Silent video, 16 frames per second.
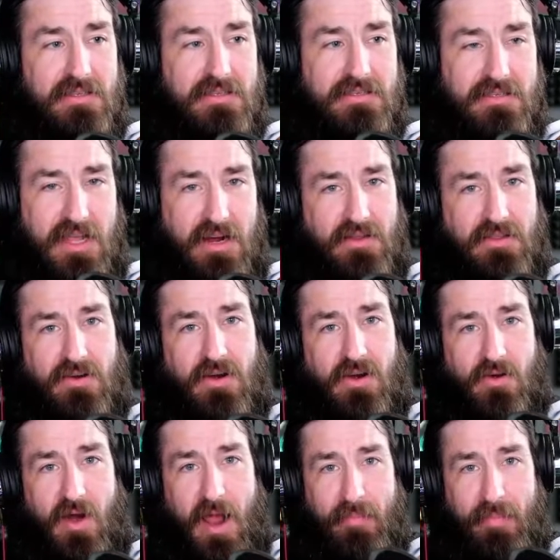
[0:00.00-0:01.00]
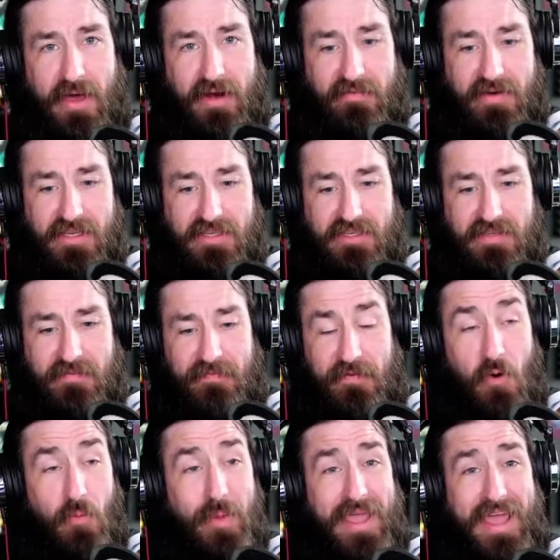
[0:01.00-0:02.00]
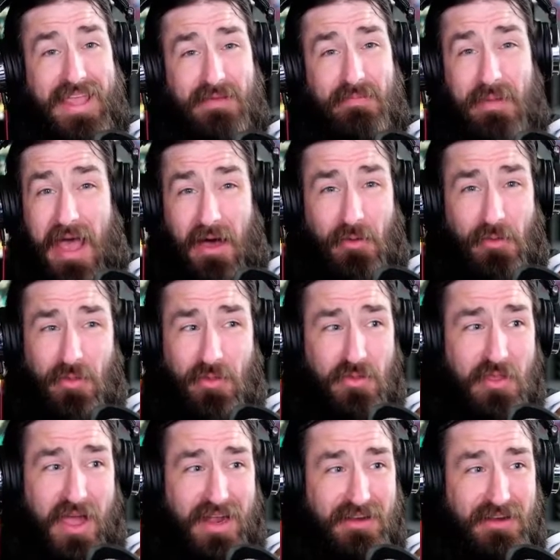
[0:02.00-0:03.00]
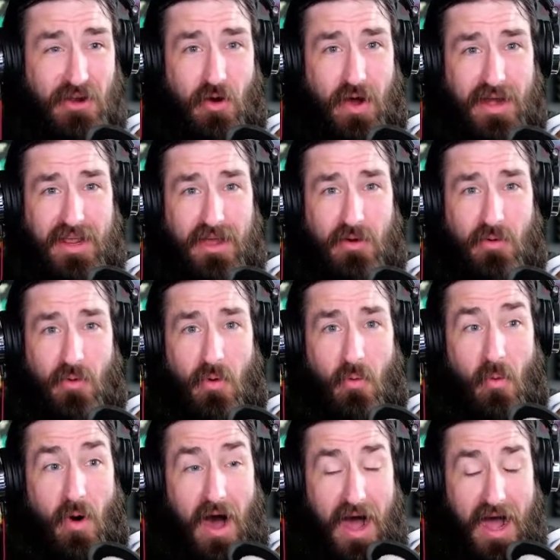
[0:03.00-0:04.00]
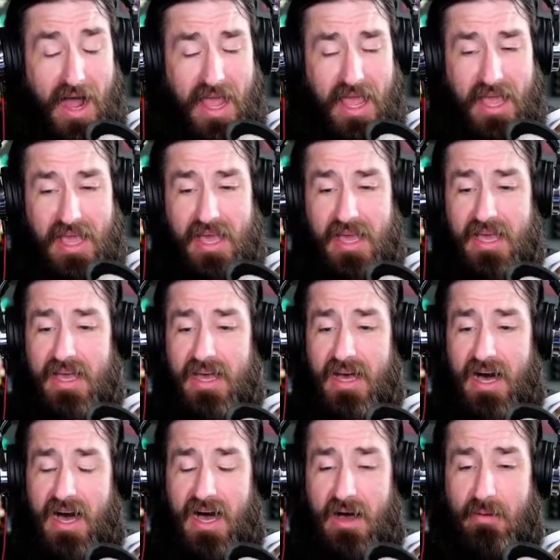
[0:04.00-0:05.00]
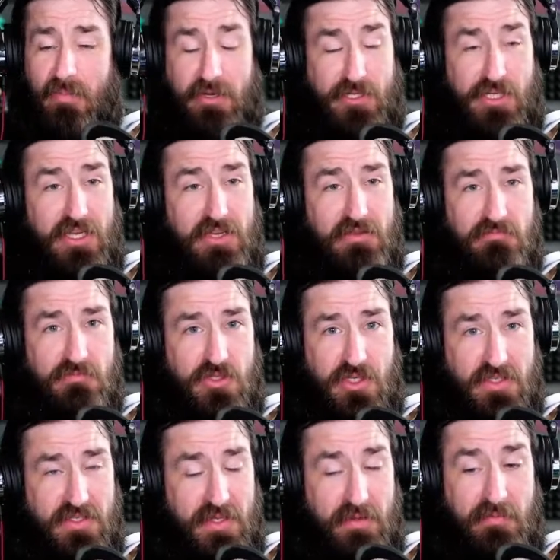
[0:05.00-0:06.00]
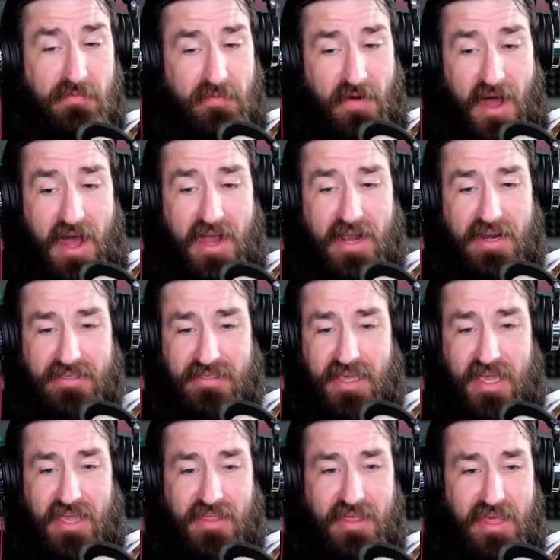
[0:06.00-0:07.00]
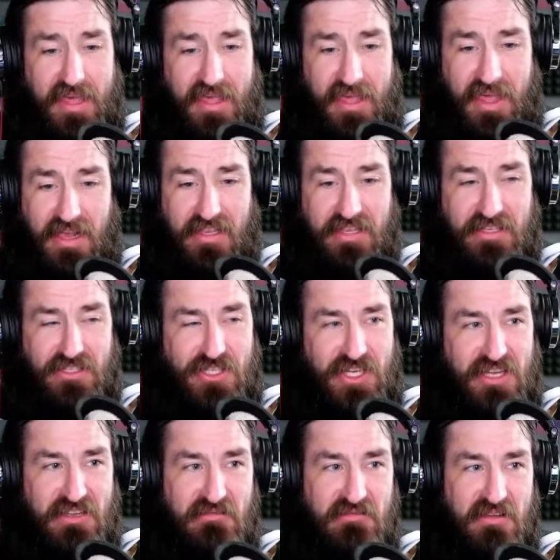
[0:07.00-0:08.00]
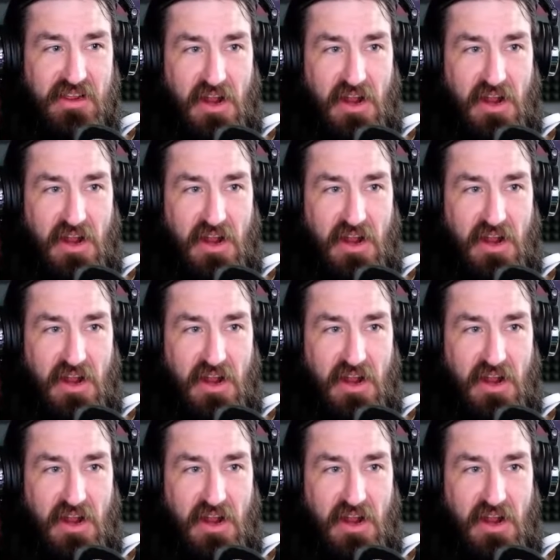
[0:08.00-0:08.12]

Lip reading: scared the crap out of us, foaming at the mouth. No idea why, but she seemed fine. I was like thinking, did she,